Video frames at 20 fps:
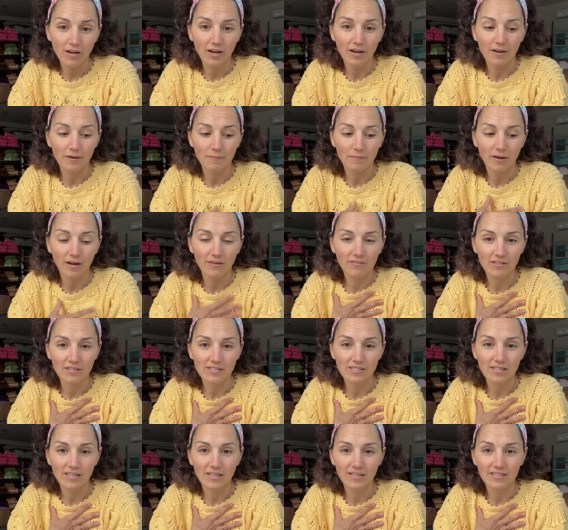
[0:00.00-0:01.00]
Um,
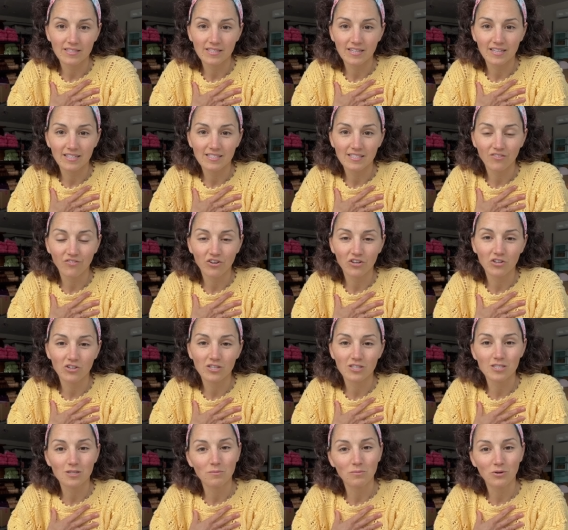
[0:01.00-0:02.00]
obviously, it's nice for you
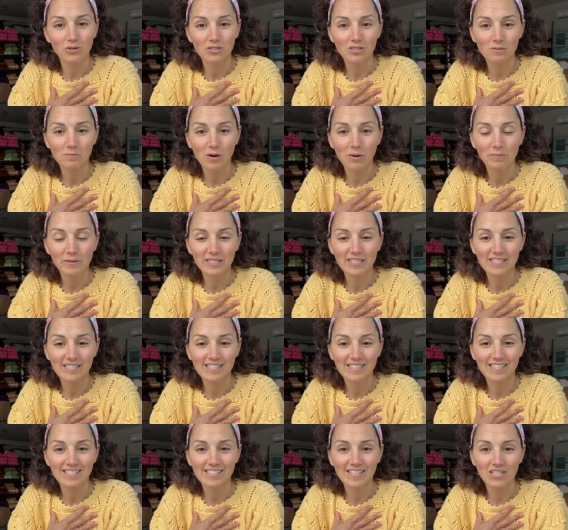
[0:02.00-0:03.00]
to support small
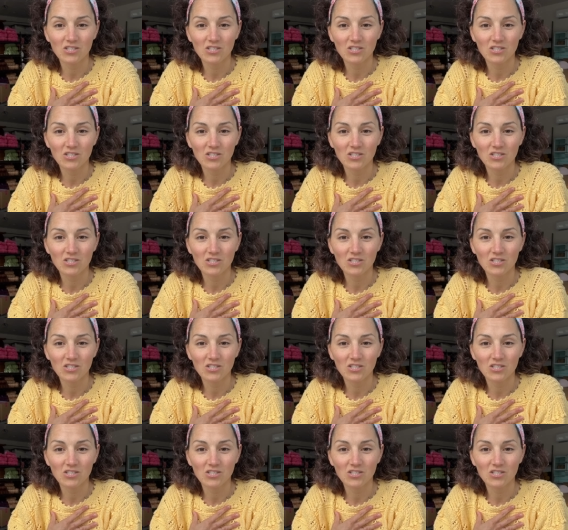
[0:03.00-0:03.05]
businesses.